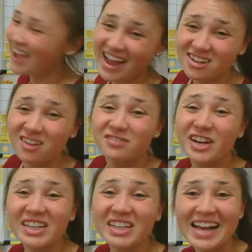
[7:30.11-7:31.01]
And our
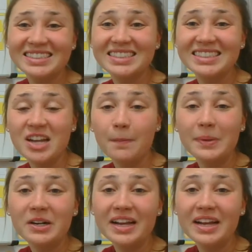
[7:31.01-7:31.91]
very last
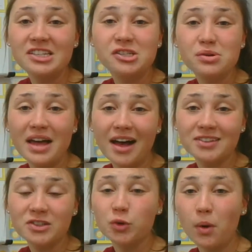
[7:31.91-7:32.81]
number in
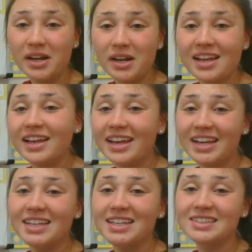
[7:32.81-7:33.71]
2020
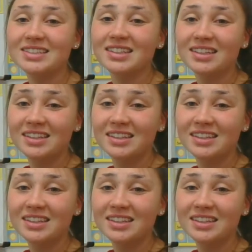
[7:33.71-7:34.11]
is